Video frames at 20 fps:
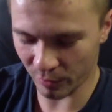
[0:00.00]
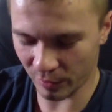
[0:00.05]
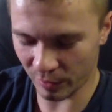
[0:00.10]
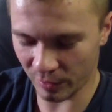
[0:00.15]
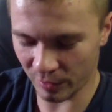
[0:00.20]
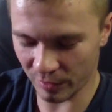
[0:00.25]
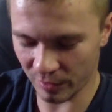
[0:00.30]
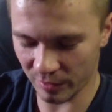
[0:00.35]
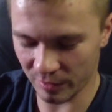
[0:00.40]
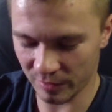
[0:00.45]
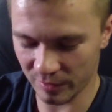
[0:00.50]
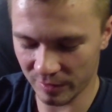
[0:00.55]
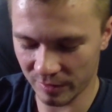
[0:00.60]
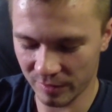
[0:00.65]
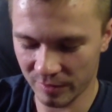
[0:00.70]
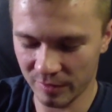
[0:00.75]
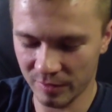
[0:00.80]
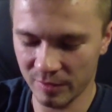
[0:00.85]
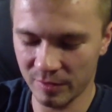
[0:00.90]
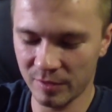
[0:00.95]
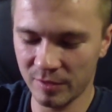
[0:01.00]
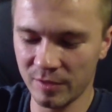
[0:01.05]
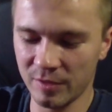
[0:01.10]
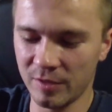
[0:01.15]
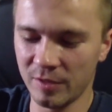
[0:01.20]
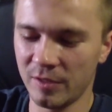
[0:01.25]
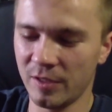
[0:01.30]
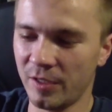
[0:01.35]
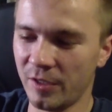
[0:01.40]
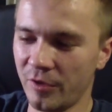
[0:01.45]
uh,
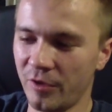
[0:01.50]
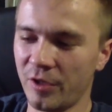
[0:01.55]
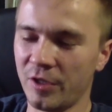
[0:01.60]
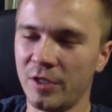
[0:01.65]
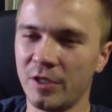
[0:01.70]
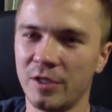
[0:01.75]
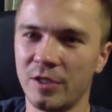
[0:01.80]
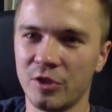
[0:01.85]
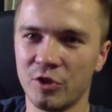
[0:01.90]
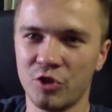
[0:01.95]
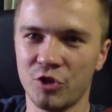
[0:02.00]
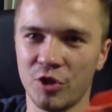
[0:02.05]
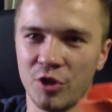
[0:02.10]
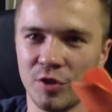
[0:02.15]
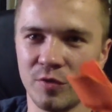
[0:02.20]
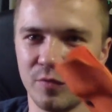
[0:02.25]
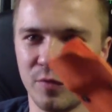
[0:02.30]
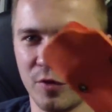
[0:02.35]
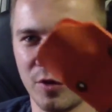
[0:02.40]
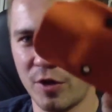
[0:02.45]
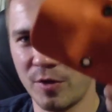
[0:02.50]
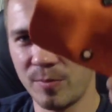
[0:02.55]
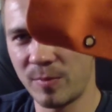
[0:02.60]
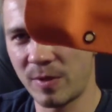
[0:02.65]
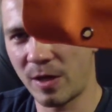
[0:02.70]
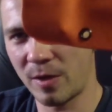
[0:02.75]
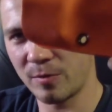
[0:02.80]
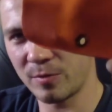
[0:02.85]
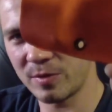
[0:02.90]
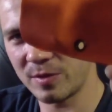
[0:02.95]
I redid the sheet for him
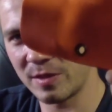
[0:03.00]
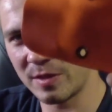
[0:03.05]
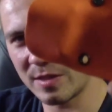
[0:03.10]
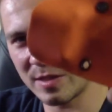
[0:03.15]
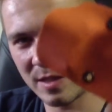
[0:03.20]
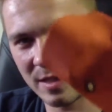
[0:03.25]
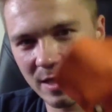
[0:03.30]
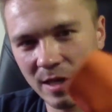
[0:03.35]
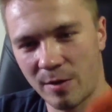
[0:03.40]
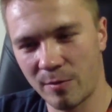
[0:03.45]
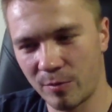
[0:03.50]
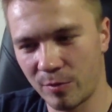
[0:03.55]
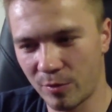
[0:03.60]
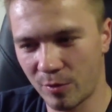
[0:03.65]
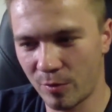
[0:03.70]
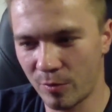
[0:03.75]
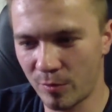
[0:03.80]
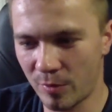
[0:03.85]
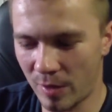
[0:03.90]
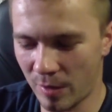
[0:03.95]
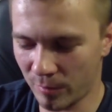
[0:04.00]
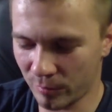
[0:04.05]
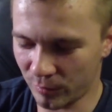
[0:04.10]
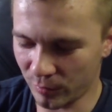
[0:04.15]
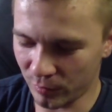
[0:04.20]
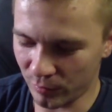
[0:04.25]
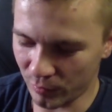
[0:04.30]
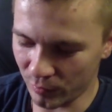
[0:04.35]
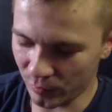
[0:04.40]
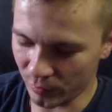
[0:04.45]
now, since I now know how
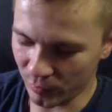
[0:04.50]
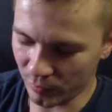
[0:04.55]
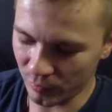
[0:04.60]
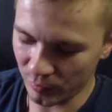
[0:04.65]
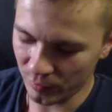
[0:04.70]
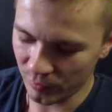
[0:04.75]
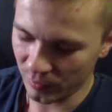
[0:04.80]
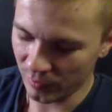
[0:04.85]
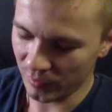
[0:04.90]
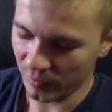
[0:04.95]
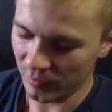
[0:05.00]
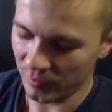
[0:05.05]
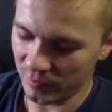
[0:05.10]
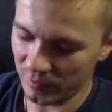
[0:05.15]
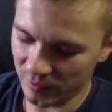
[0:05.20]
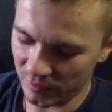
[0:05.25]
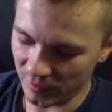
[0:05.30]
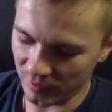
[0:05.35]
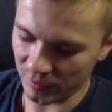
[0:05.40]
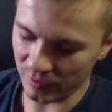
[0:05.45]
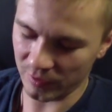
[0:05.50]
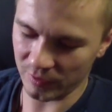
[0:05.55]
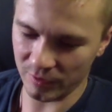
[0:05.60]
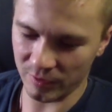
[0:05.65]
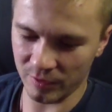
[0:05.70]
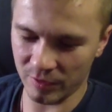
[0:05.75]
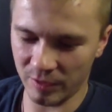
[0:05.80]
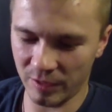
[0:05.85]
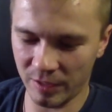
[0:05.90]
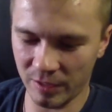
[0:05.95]
to do
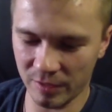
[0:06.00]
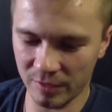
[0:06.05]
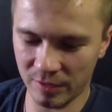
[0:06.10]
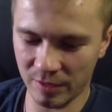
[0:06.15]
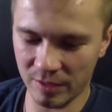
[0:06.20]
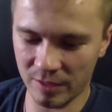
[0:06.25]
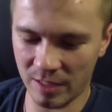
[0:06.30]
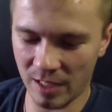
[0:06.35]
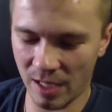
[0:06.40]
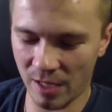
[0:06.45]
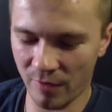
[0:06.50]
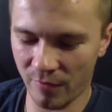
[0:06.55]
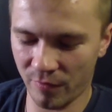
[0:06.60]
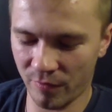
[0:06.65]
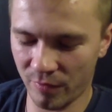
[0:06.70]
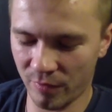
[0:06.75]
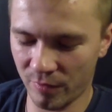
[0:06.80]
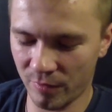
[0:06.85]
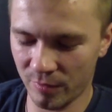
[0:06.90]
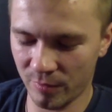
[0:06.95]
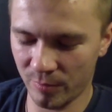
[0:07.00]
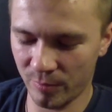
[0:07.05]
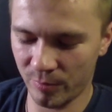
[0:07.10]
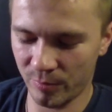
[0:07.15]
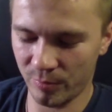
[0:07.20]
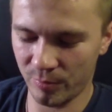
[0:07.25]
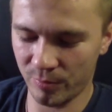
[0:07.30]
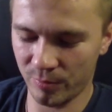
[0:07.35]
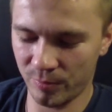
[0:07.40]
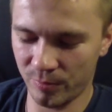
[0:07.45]
the hilted knife
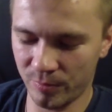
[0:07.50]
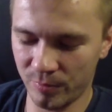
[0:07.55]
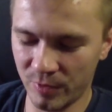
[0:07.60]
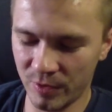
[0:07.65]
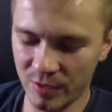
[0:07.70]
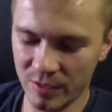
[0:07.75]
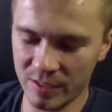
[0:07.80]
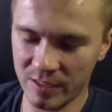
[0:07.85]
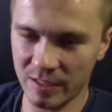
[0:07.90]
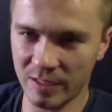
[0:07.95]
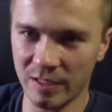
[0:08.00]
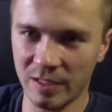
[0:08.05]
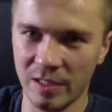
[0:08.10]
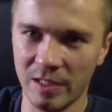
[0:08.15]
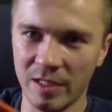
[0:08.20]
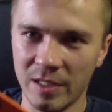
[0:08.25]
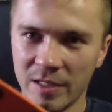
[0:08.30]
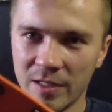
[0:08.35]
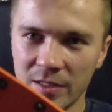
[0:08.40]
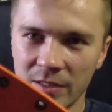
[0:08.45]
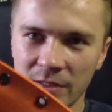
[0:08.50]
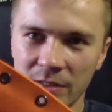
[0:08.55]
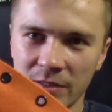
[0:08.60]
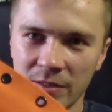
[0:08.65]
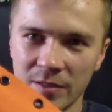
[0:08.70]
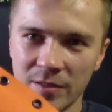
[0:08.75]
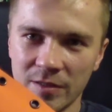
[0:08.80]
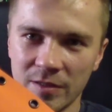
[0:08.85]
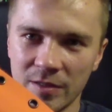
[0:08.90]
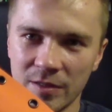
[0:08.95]
decently.
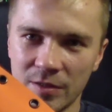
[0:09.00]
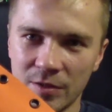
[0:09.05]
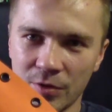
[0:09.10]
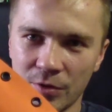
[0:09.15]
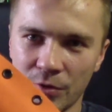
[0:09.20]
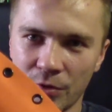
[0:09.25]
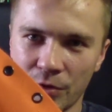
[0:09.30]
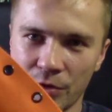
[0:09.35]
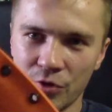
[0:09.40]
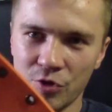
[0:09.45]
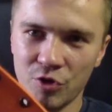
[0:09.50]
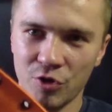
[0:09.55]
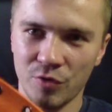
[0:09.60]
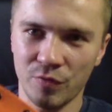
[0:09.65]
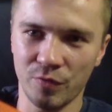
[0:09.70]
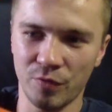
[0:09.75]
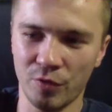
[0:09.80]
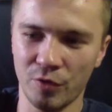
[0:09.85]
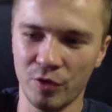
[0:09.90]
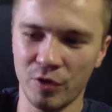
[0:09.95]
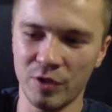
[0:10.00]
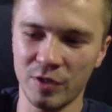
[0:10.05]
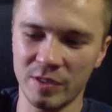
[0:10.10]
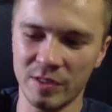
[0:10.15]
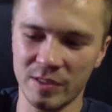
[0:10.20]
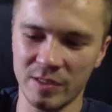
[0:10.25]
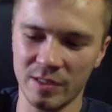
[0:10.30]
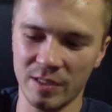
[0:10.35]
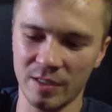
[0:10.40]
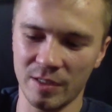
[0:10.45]
Did the orange sheet for
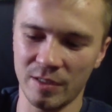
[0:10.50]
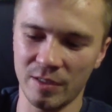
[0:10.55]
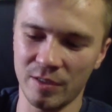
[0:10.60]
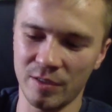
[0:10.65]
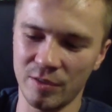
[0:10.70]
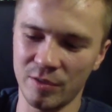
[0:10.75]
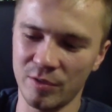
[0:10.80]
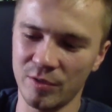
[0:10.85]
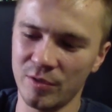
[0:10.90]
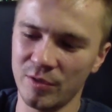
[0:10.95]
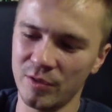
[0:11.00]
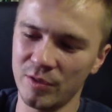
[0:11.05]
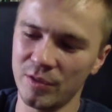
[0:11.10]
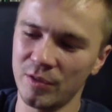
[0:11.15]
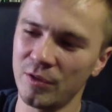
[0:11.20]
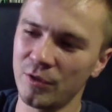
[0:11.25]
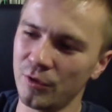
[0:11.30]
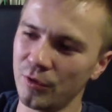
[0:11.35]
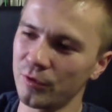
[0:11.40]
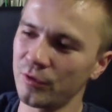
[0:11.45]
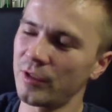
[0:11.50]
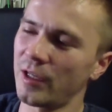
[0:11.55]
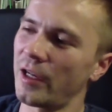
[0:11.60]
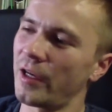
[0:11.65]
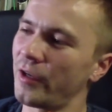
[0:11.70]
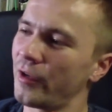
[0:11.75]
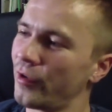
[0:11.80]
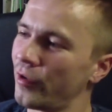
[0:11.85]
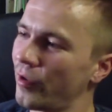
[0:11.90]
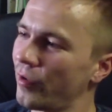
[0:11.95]
his uh,
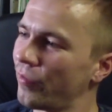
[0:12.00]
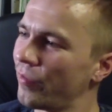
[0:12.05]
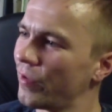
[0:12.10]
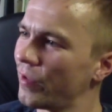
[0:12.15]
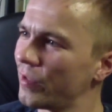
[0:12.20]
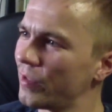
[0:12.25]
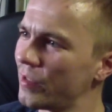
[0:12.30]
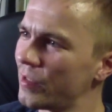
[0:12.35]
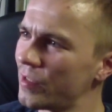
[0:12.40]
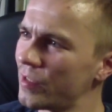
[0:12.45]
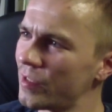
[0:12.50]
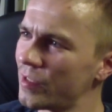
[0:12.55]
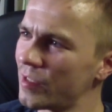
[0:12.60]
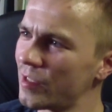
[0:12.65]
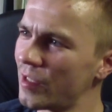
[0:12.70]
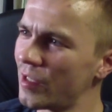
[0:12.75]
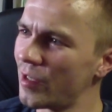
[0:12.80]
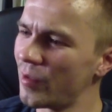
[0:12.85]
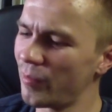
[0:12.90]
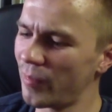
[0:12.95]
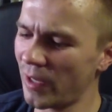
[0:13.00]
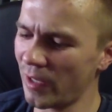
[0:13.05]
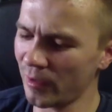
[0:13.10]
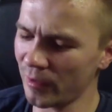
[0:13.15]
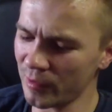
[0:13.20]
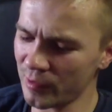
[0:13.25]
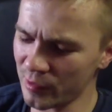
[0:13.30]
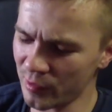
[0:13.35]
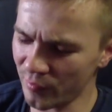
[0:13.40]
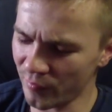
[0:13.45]
Ontario, I think this is a uh,
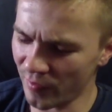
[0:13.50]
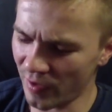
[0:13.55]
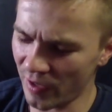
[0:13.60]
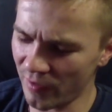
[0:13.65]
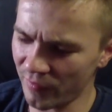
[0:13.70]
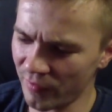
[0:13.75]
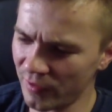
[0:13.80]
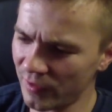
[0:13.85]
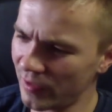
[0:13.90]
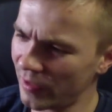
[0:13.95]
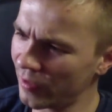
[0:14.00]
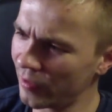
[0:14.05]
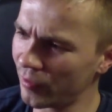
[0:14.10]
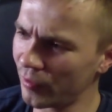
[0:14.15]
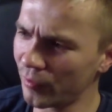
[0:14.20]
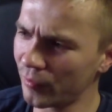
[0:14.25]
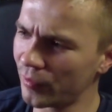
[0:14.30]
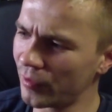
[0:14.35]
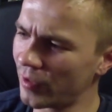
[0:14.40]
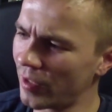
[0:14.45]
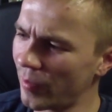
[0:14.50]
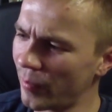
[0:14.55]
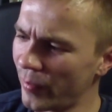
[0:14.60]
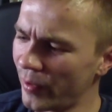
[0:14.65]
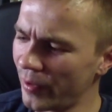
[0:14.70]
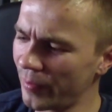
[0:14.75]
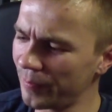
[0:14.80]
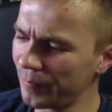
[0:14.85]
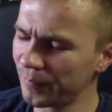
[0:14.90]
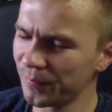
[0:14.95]
Pilot Survival, I don't know the
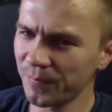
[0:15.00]
number.